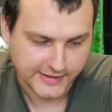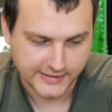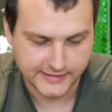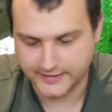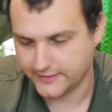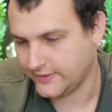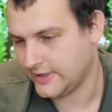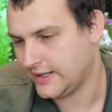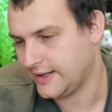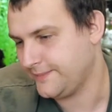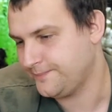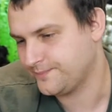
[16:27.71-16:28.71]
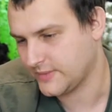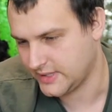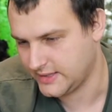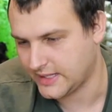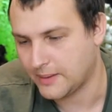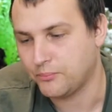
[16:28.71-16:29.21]
you know,
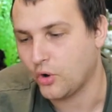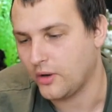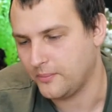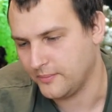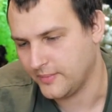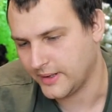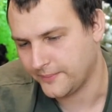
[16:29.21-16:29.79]
the bomb.